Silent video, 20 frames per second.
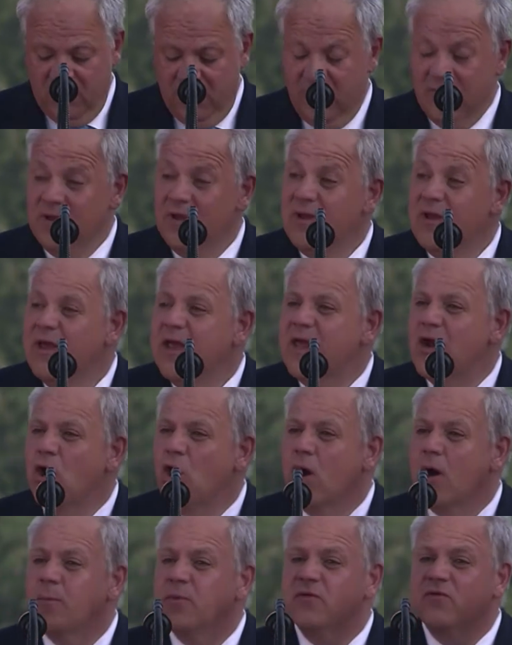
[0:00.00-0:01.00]
We take that for
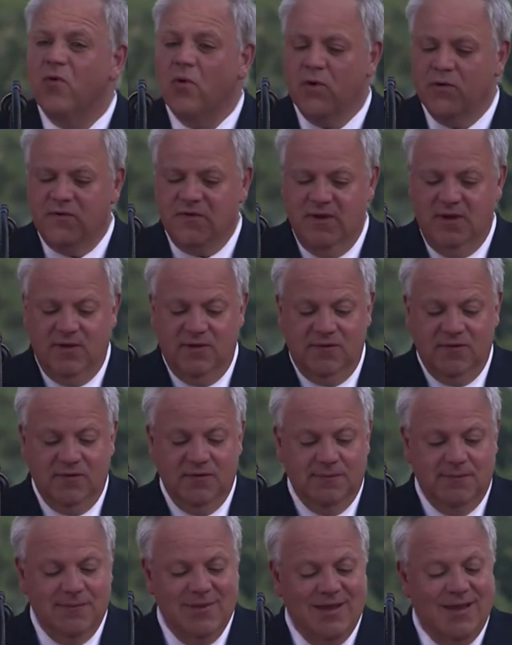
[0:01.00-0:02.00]
granted sometimes.
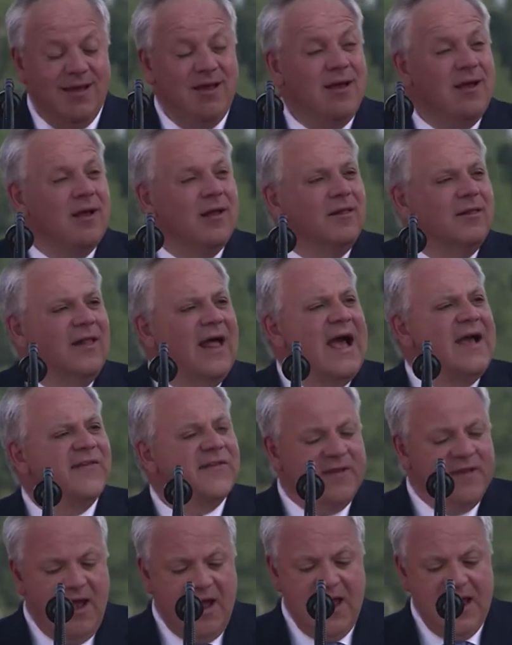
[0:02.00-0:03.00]
Our biggest
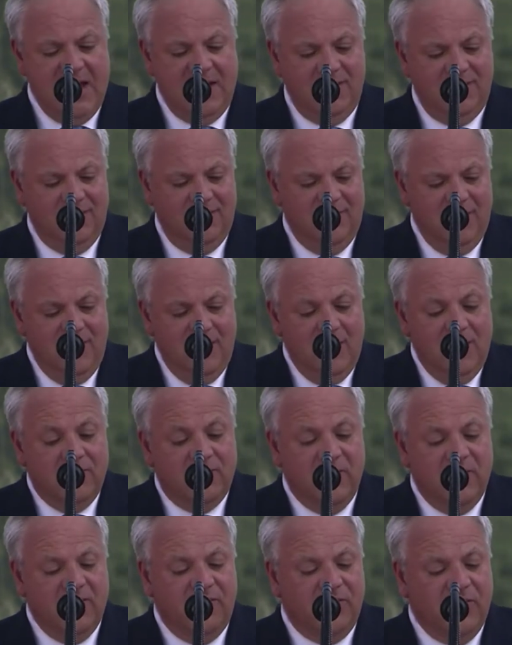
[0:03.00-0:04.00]
threats right now are
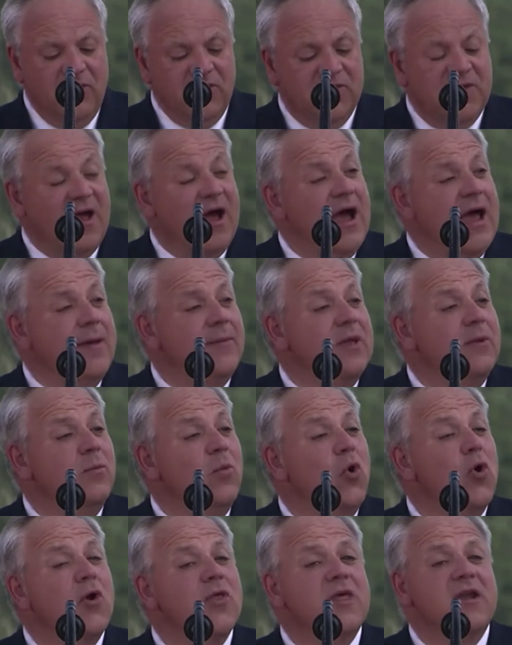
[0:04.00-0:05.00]
internally. And this is kind of
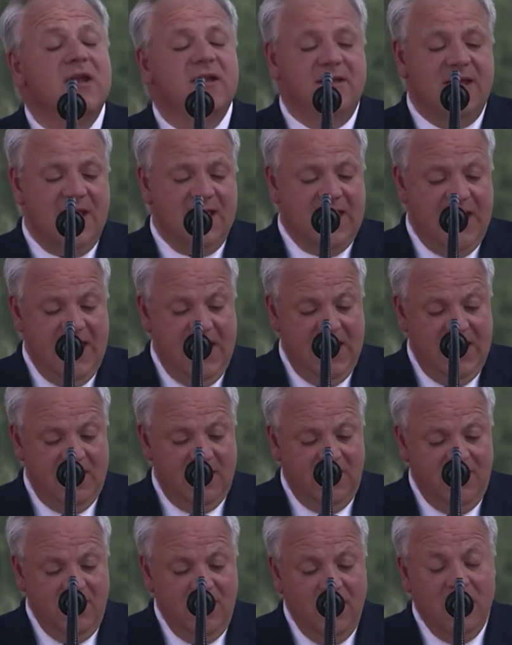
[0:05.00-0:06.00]
a good moment to
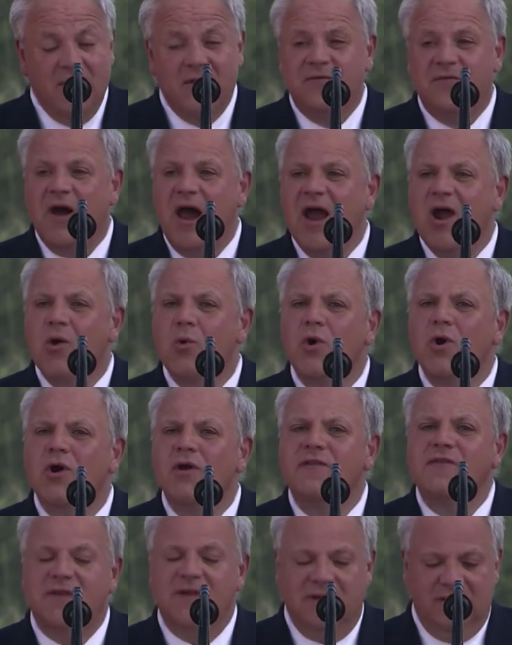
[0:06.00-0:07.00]
look inside and
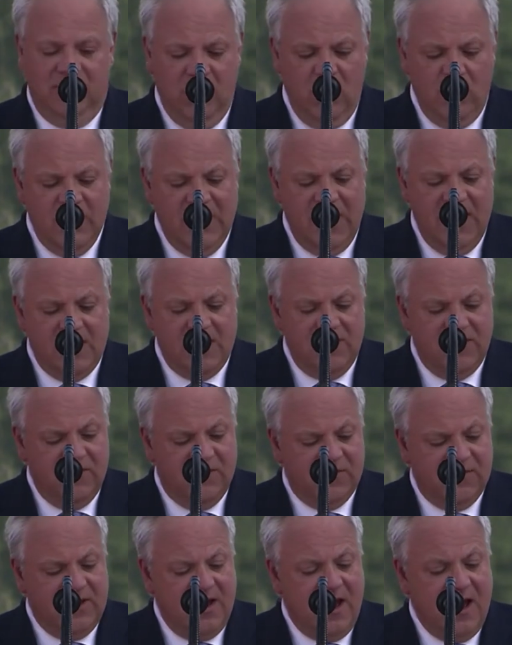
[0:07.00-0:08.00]
say, have
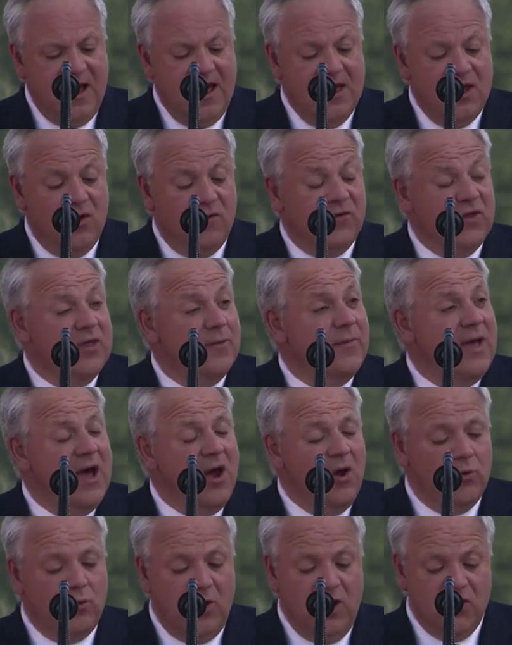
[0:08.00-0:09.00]
big debates, but don't
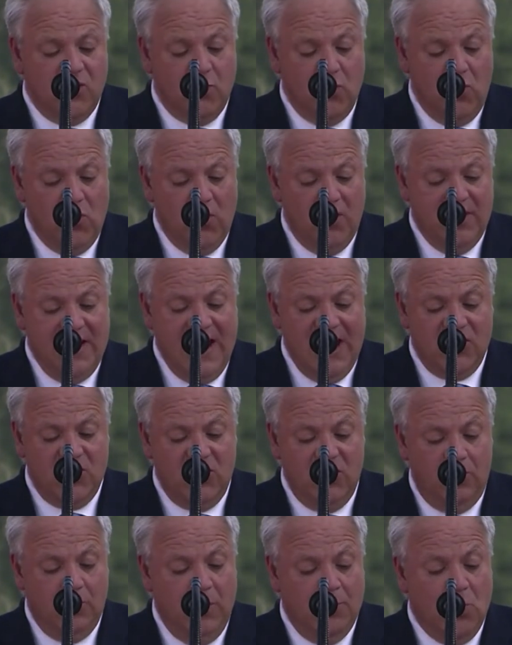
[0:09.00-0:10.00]
hate each other, because
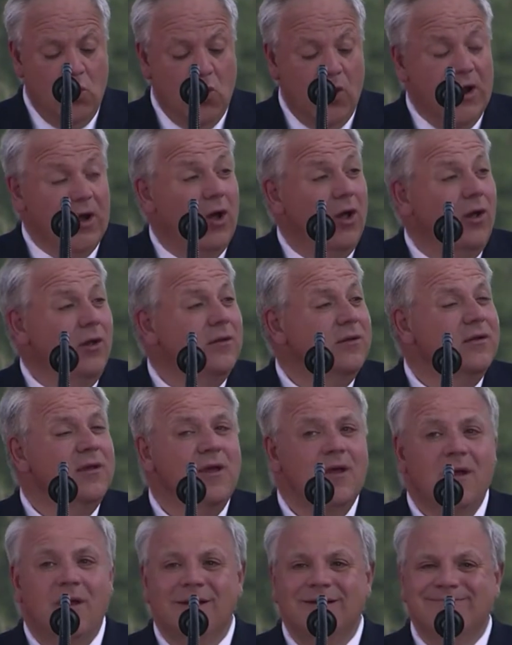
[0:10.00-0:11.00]
it's just destroying
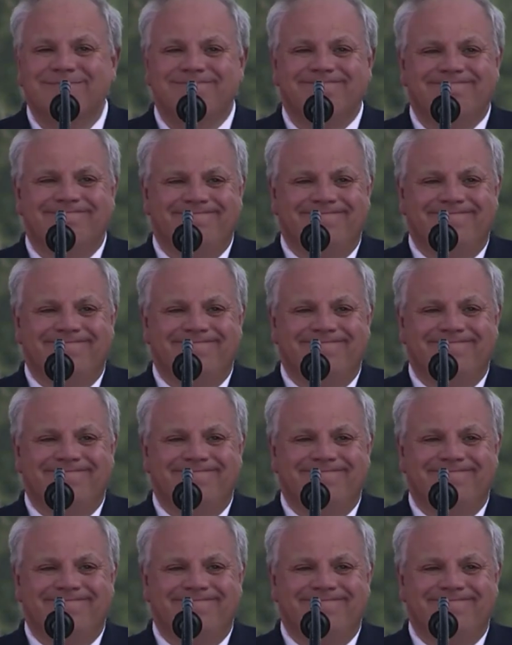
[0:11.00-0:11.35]
everybody.